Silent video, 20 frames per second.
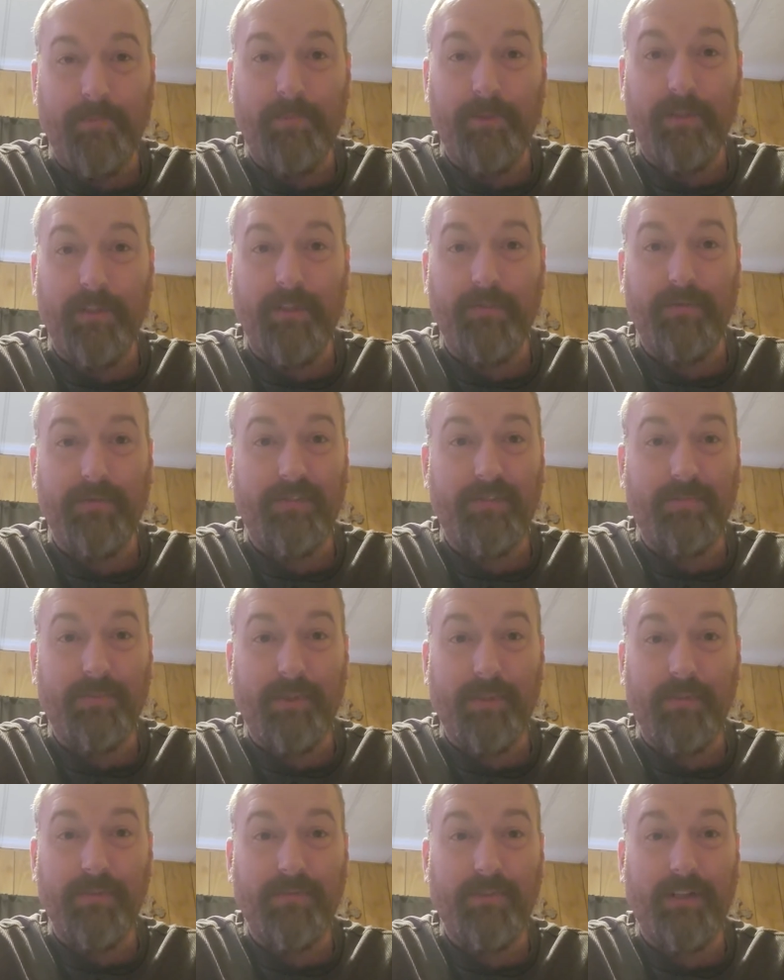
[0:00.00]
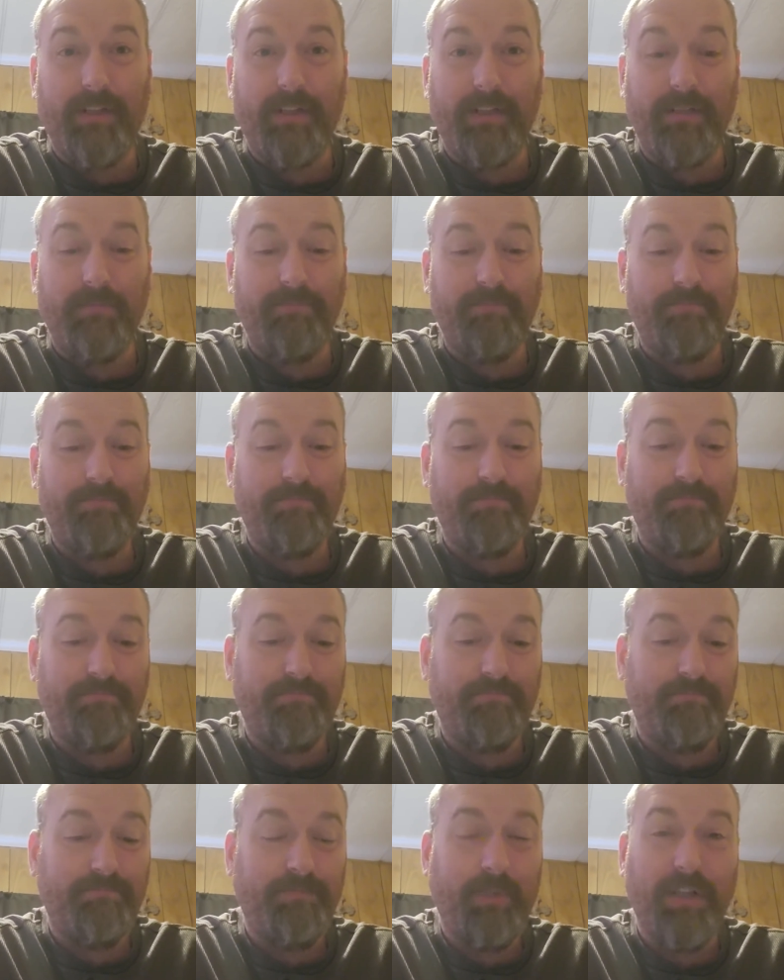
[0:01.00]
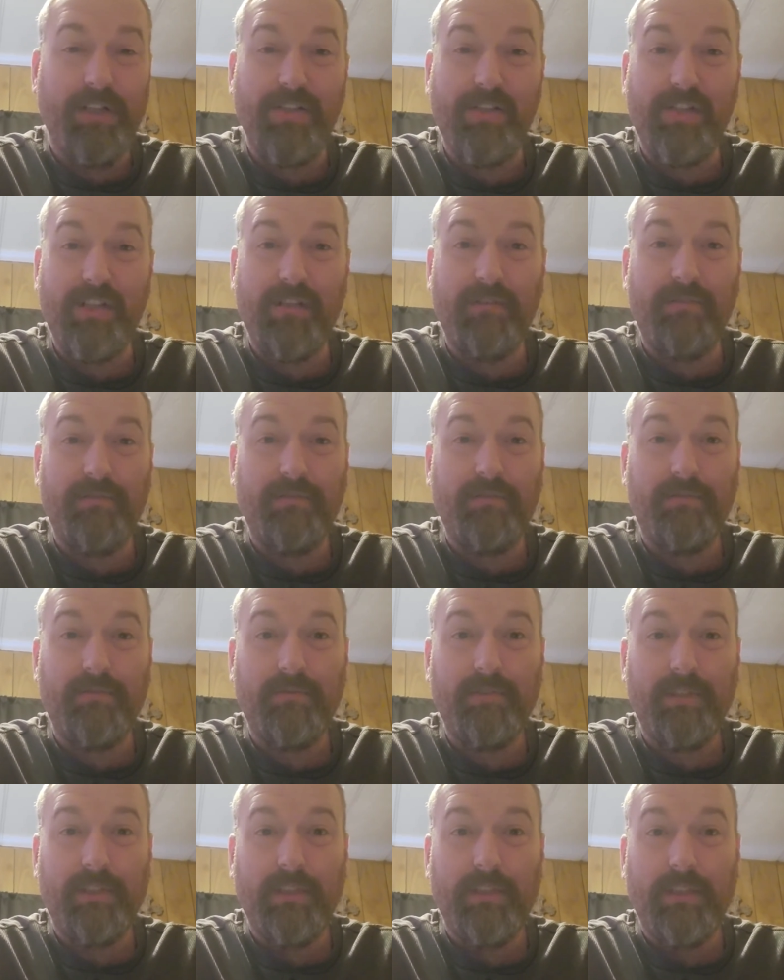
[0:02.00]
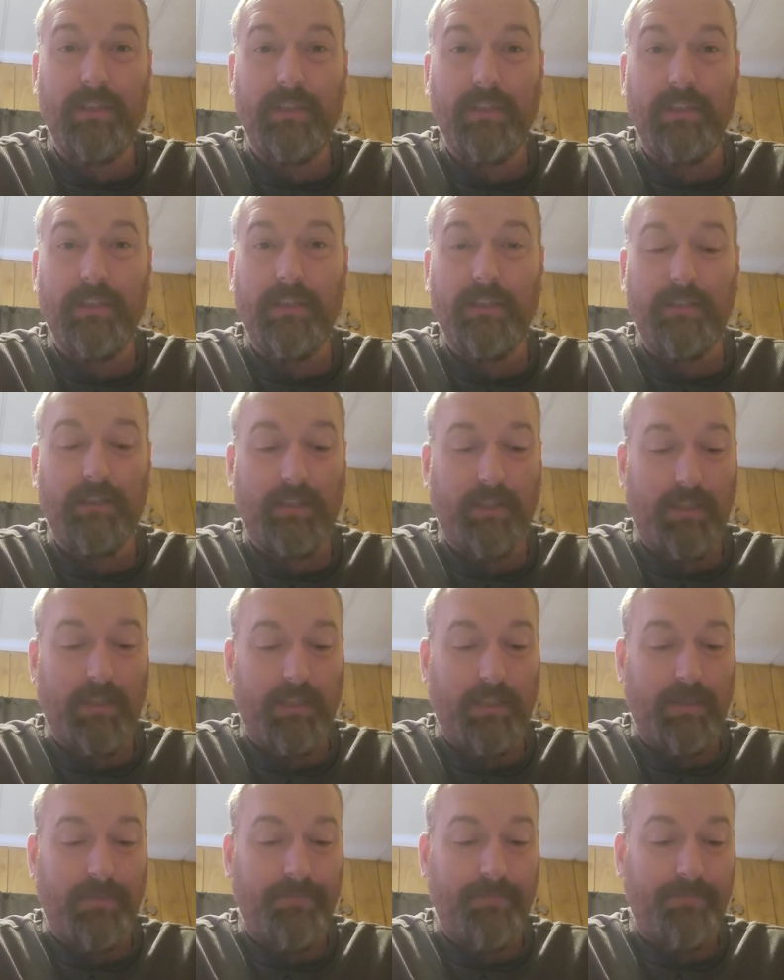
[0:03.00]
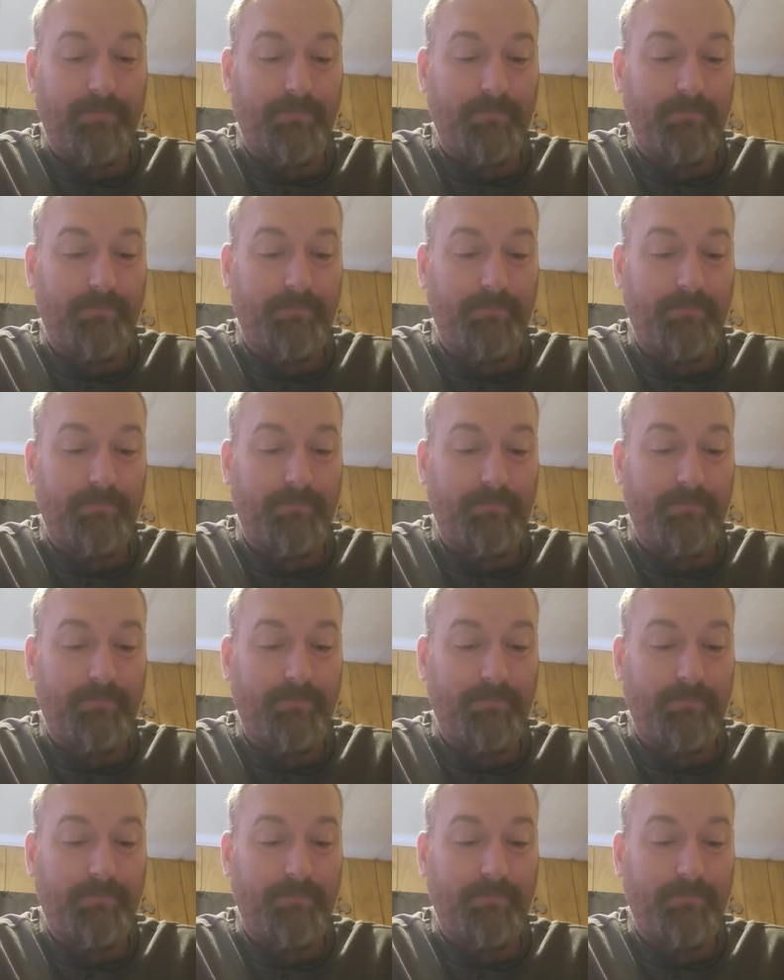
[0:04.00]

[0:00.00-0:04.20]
put it. Smells very pungent. Sorry,